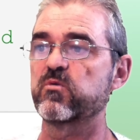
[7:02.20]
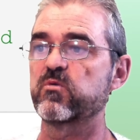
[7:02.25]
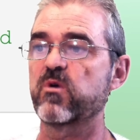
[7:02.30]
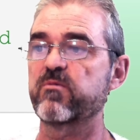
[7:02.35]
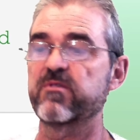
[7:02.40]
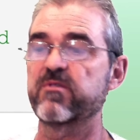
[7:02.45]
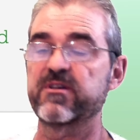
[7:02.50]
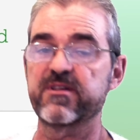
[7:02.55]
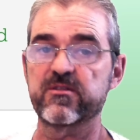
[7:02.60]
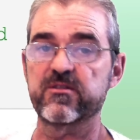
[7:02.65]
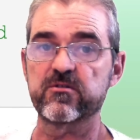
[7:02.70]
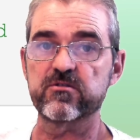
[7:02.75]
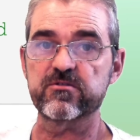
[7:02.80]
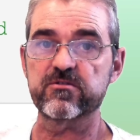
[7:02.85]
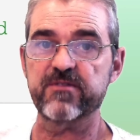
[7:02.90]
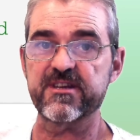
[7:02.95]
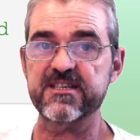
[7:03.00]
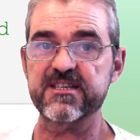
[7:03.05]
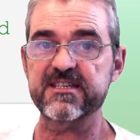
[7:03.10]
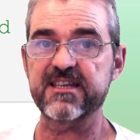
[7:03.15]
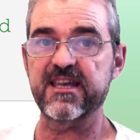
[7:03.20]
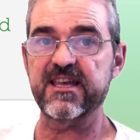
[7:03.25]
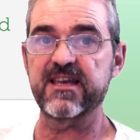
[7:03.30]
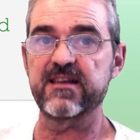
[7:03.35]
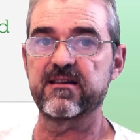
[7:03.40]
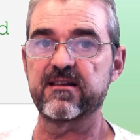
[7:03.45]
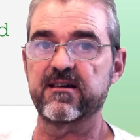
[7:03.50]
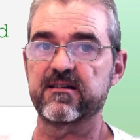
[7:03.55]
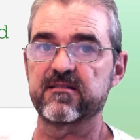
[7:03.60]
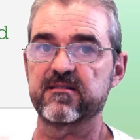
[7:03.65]
We will need also a
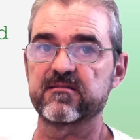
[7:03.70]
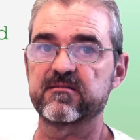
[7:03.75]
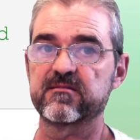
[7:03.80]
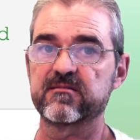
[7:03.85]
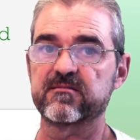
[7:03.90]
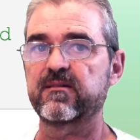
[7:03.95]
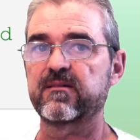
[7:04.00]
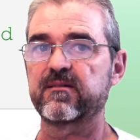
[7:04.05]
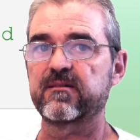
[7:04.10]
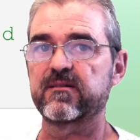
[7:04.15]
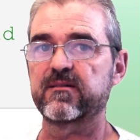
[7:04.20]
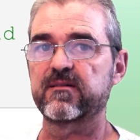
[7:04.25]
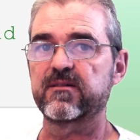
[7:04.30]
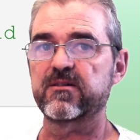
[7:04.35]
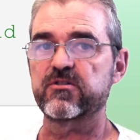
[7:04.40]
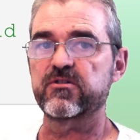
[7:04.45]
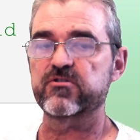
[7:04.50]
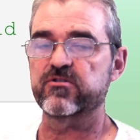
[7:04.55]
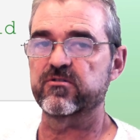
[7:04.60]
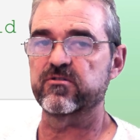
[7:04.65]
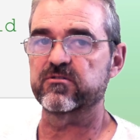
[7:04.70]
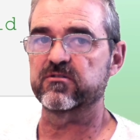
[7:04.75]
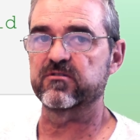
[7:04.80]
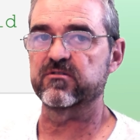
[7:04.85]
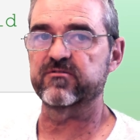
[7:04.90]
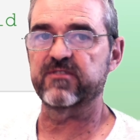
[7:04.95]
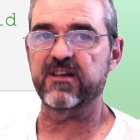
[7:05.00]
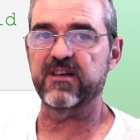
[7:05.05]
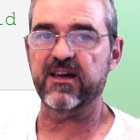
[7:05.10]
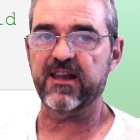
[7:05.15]
scalar, sort
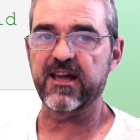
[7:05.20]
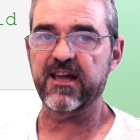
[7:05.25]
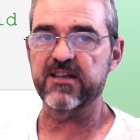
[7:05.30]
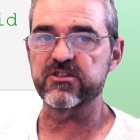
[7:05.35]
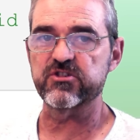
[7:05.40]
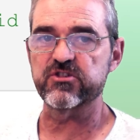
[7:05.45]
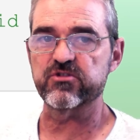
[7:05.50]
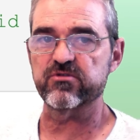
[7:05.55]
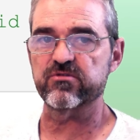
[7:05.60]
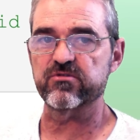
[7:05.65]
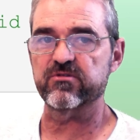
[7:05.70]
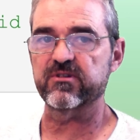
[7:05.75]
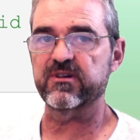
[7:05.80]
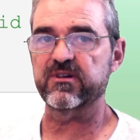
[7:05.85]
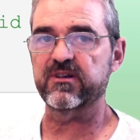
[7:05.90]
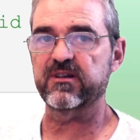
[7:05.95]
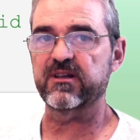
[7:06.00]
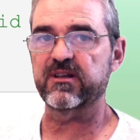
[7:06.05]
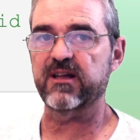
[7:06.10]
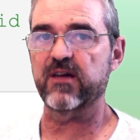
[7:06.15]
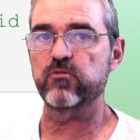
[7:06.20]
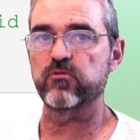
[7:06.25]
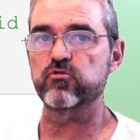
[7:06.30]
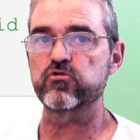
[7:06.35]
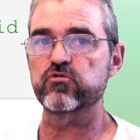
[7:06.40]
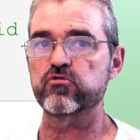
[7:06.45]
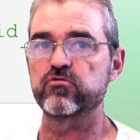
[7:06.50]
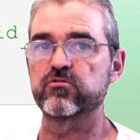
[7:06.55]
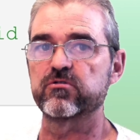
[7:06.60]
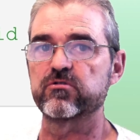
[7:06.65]
of Lagrange or
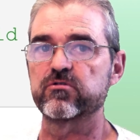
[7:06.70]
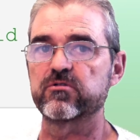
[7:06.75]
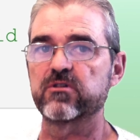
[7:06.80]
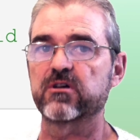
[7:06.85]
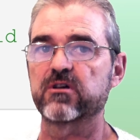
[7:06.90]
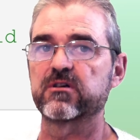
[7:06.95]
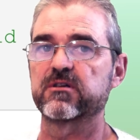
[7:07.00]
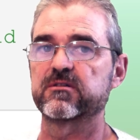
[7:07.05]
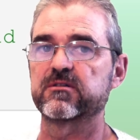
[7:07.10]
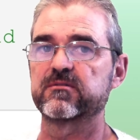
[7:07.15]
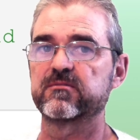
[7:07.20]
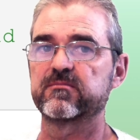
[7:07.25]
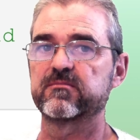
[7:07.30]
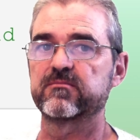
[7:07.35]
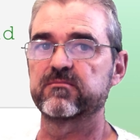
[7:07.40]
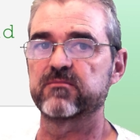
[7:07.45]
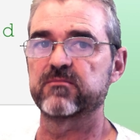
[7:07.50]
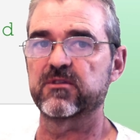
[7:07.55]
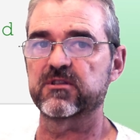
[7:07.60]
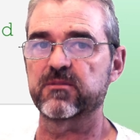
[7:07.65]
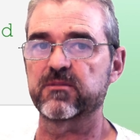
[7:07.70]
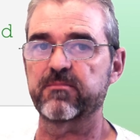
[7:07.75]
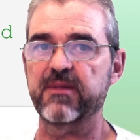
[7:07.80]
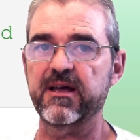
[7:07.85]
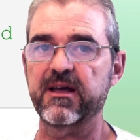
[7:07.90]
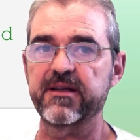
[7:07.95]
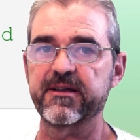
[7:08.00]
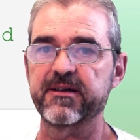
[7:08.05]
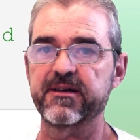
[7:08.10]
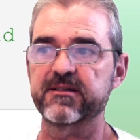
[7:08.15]
Karush-Kuhn-Tucker
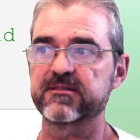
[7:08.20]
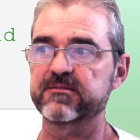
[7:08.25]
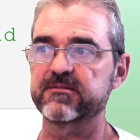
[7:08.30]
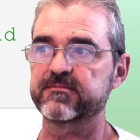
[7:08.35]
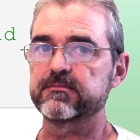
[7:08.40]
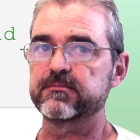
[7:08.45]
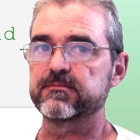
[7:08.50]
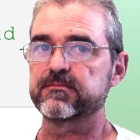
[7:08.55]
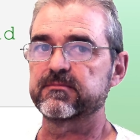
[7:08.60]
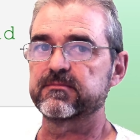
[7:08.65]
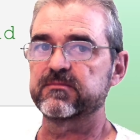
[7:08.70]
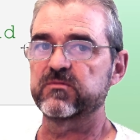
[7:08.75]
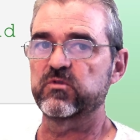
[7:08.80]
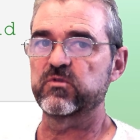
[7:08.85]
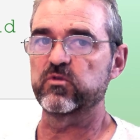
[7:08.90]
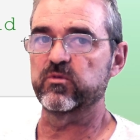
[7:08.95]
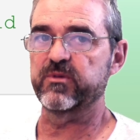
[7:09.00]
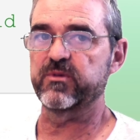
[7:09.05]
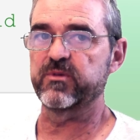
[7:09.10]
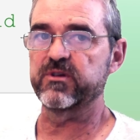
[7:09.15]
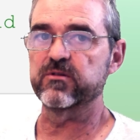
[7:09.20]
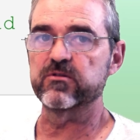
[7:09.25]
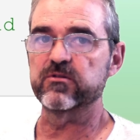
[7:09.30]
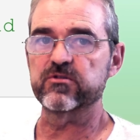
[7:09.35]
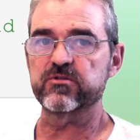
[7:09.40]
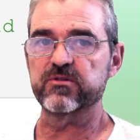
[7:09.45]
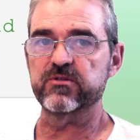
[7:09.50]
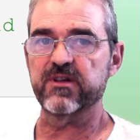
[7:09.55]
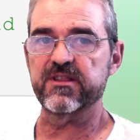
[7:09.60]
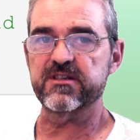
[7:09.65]
multiplier, to be
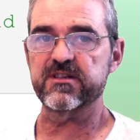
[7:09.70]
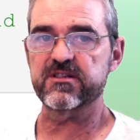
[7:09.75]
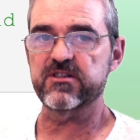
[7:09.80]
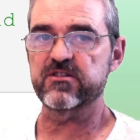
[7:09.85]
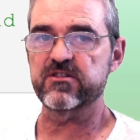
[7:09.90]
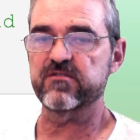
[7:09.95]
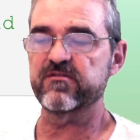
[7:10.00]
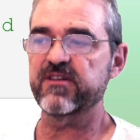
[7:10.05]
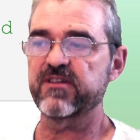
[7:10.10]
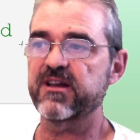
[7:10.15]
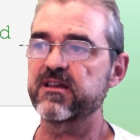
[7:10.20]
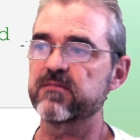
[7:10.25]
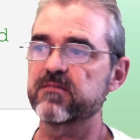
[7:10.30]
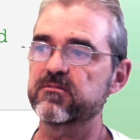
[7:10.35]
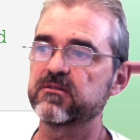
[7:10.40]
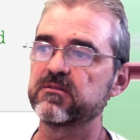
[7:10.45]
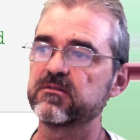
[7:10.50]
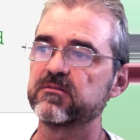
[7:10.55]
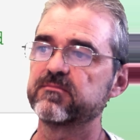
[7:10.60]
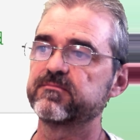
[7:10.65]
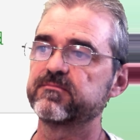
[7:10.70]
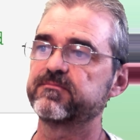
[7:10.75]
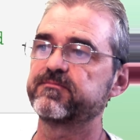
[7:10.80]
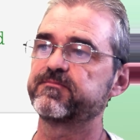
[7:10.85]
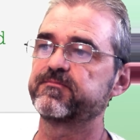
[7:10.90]
also a decision variable.